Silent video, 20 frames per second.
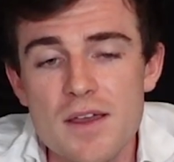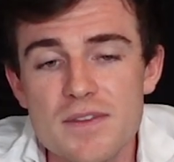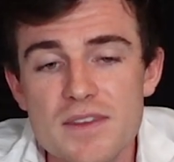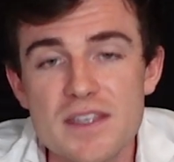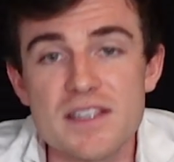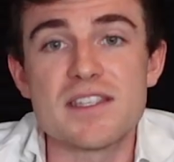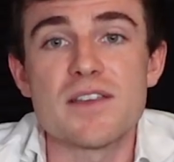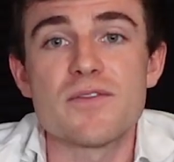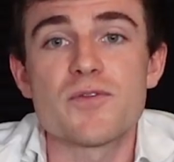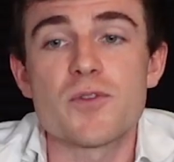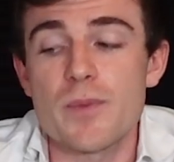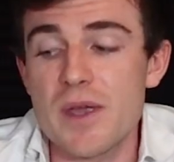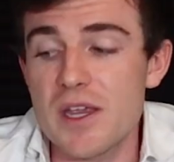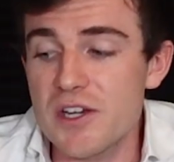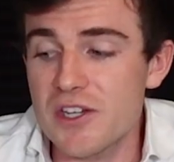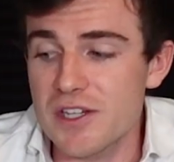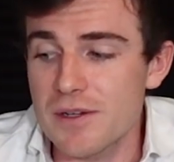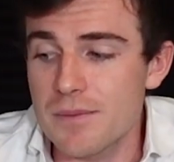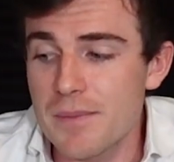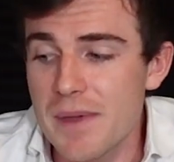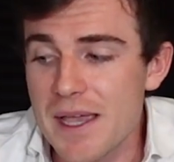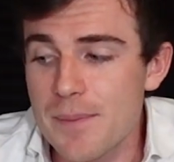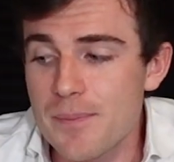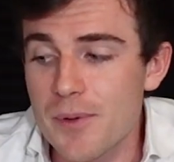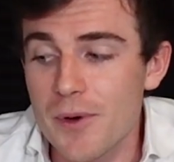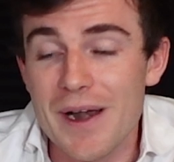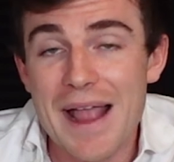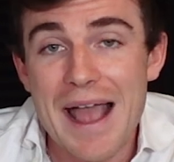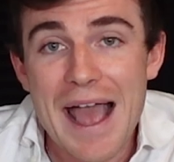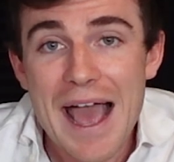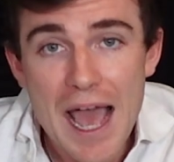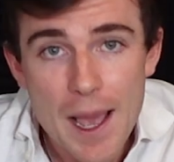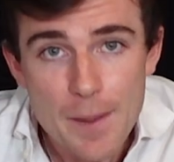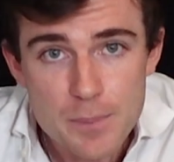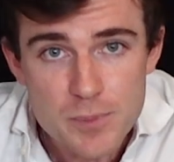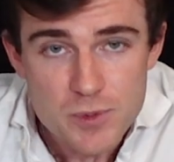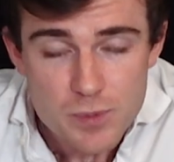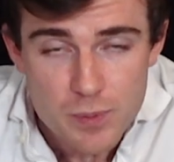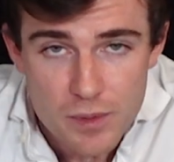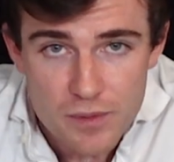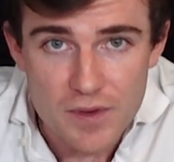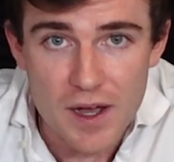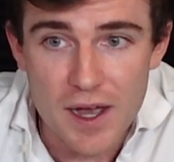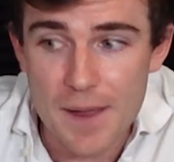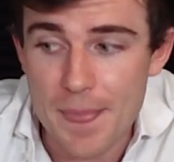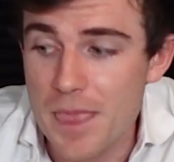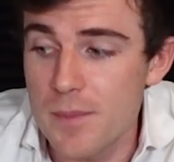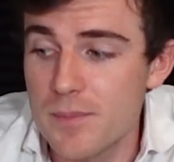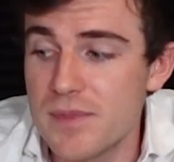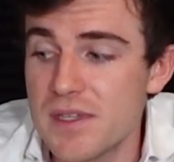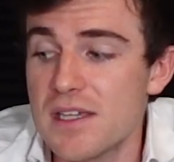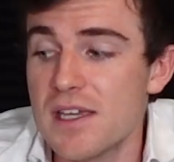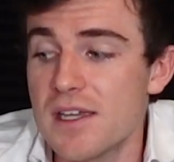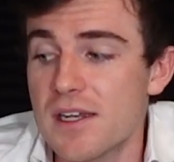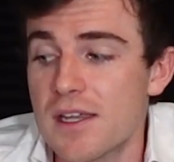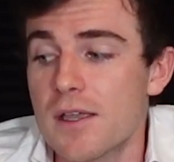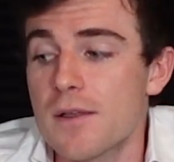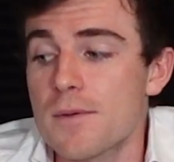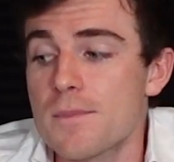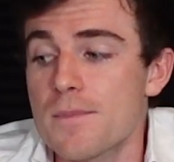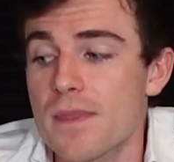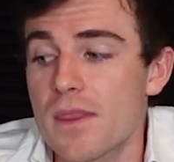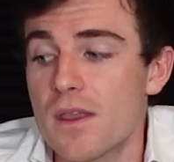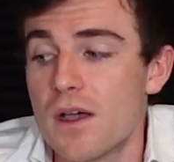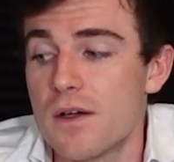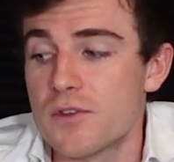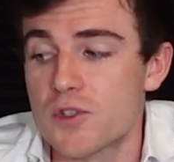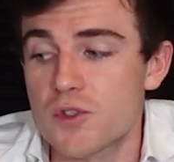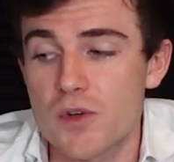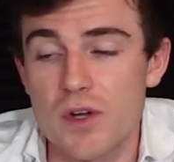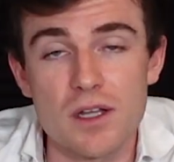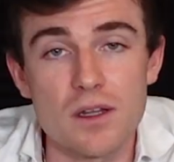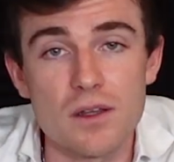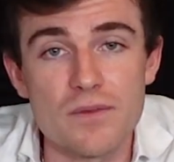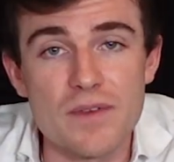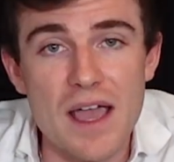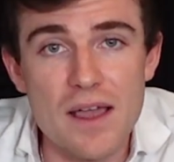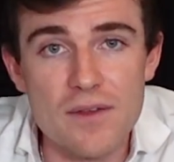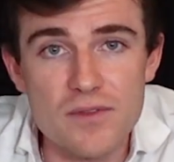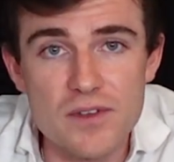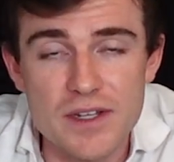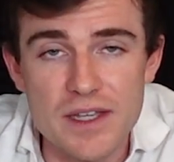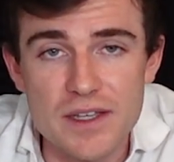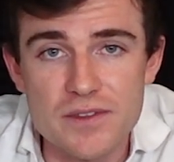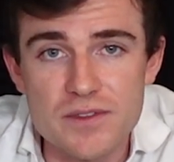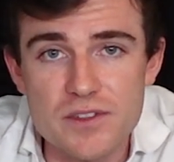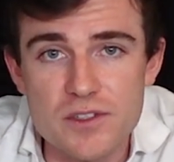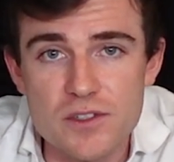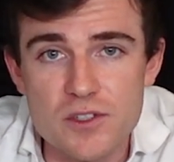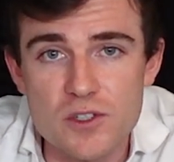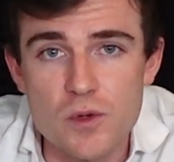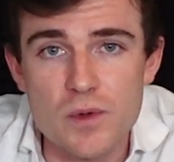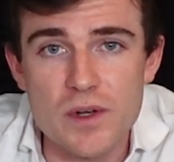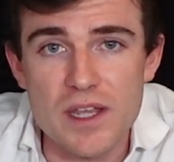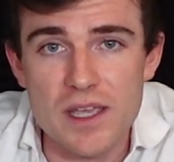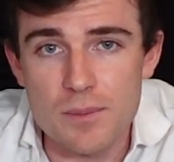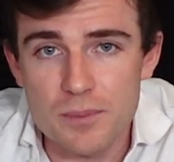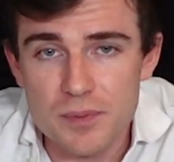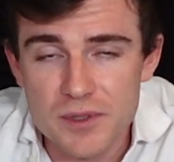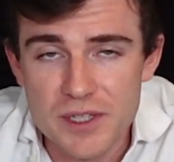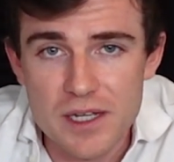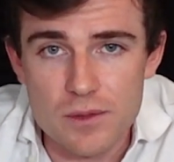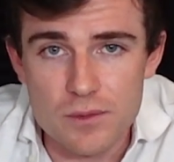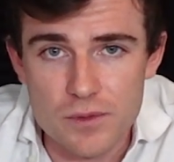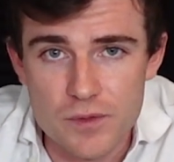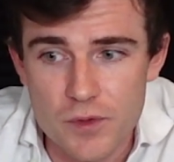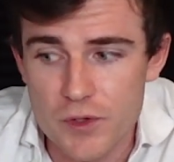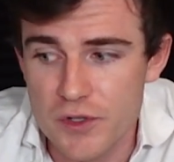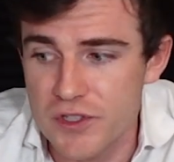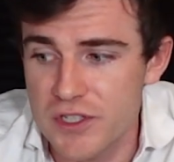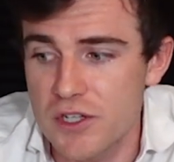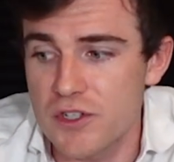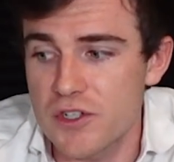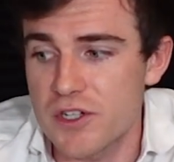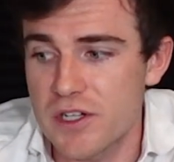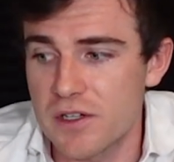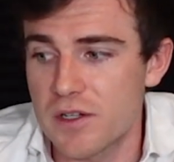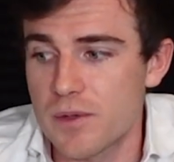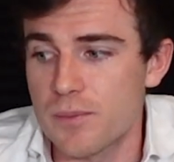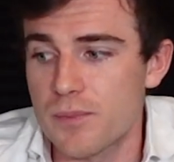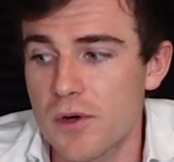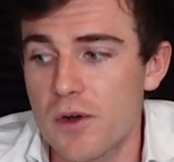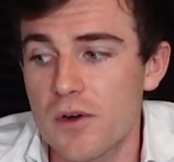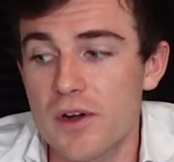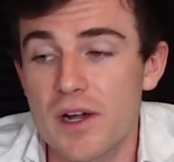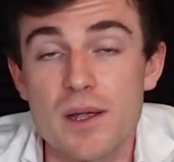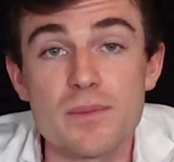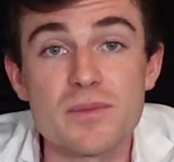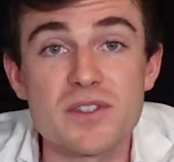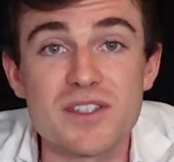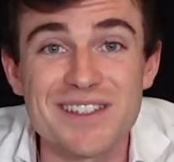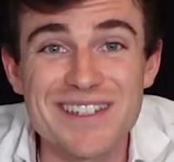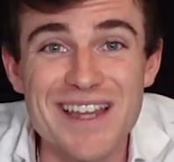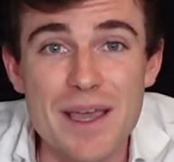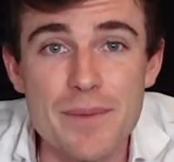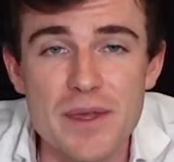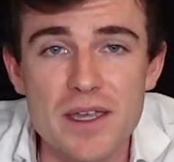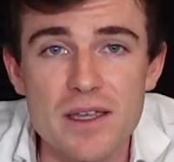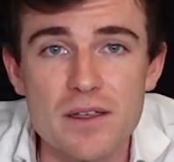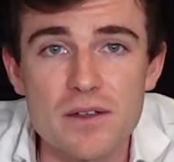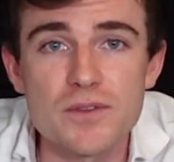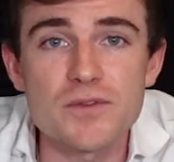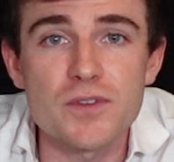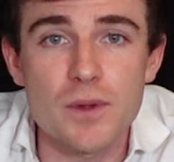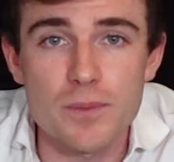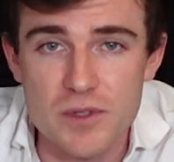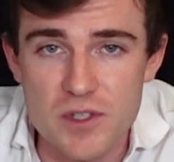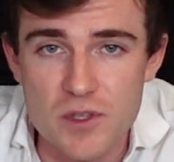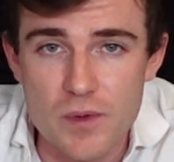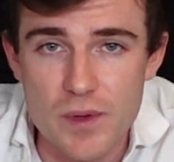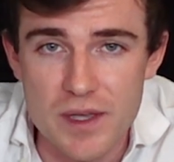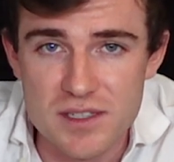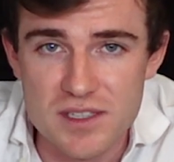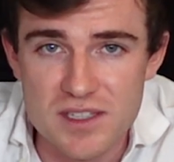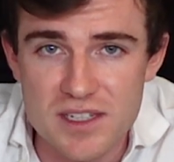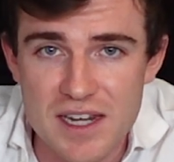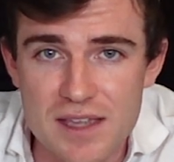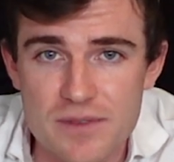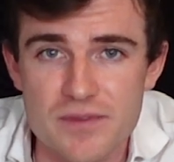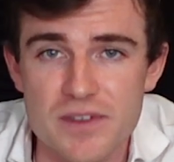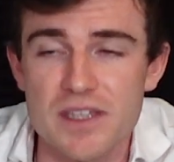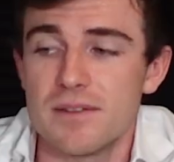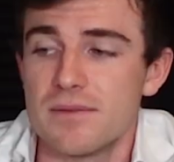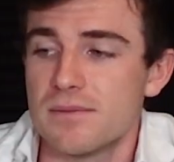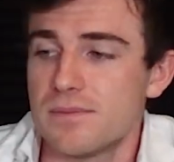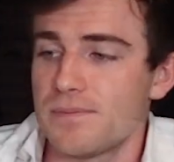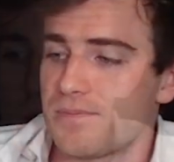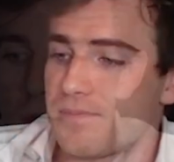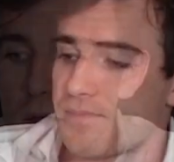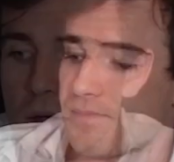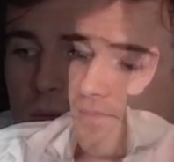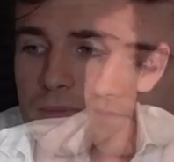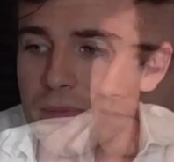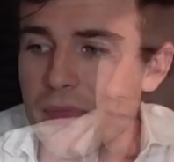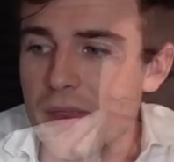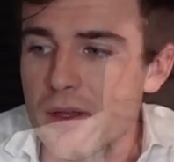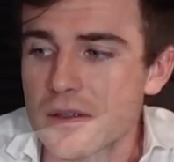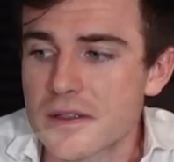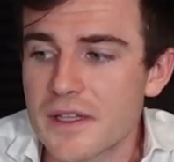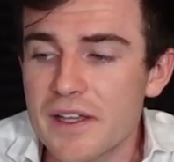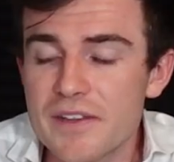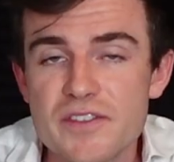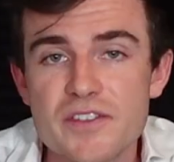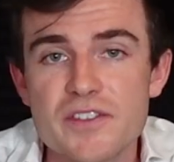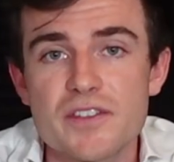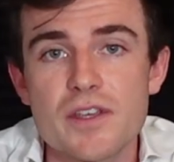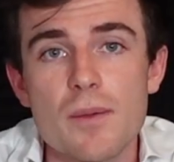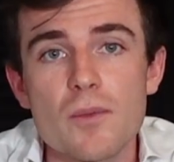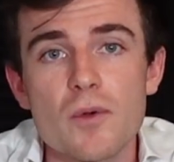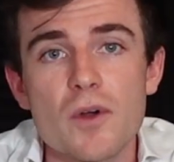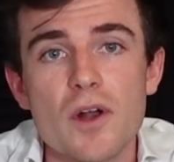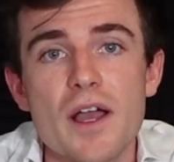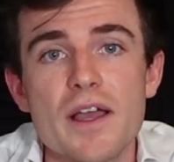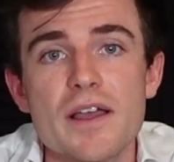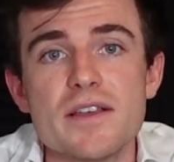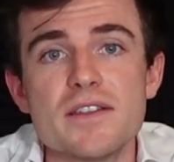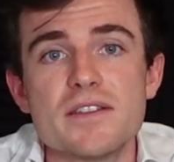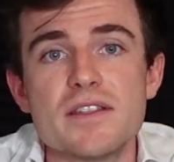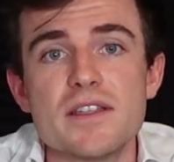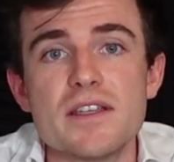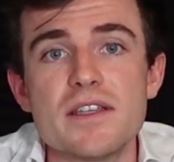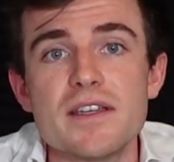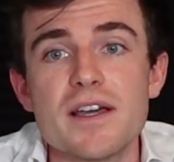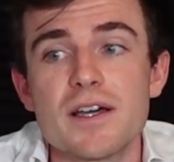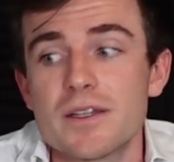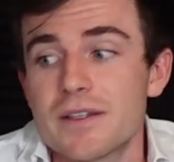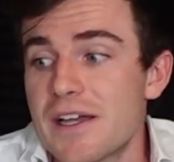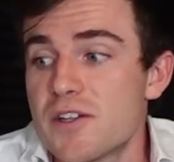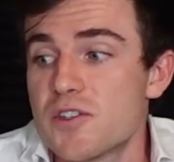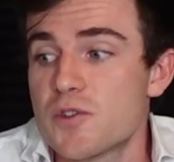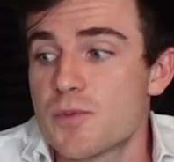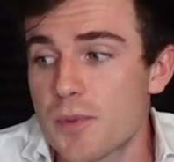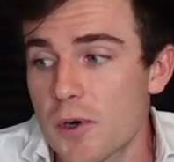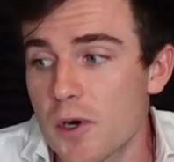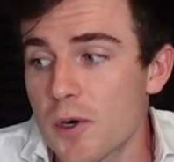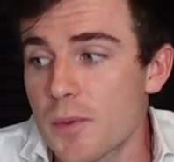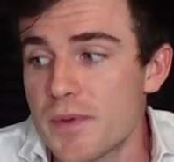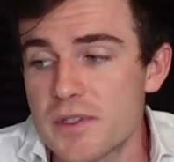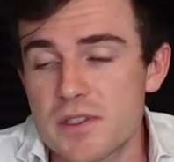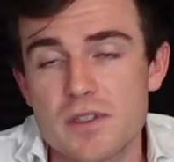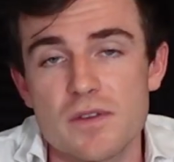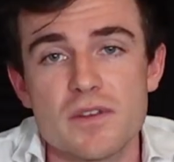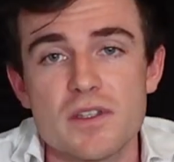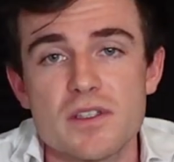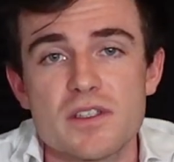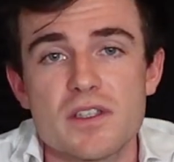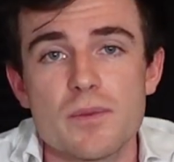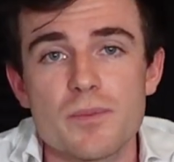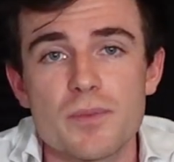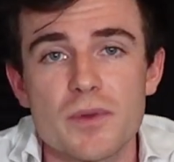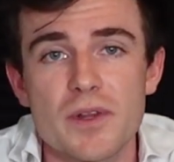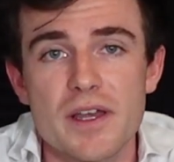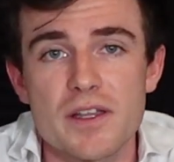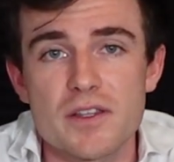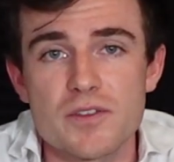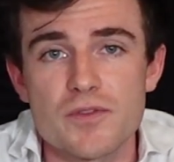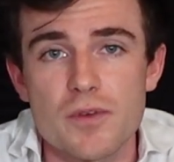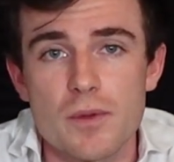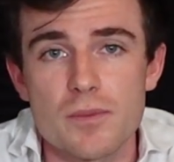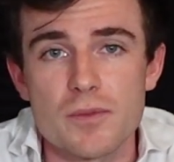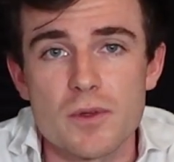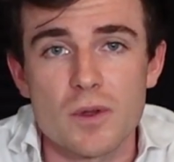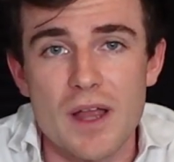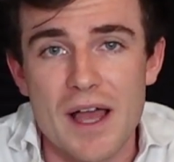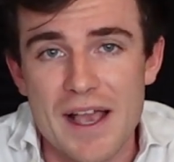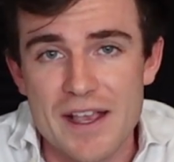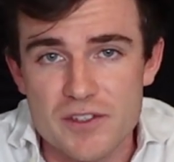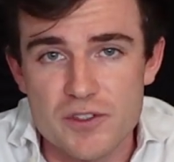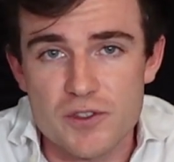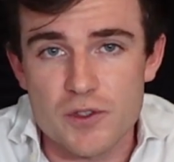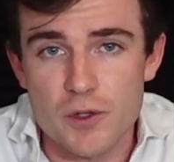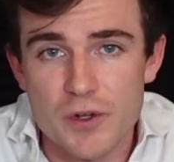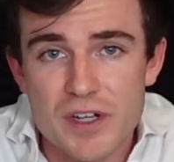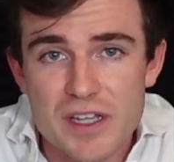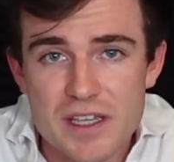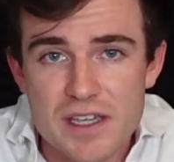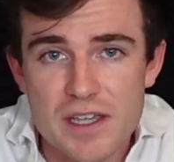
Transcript: This information may perhaps provide the beginning of a trail of evidence to an implant reverse engineering program stemming from the U.S. Navy. Let's summarize the alleged purpose of these implants from the last 30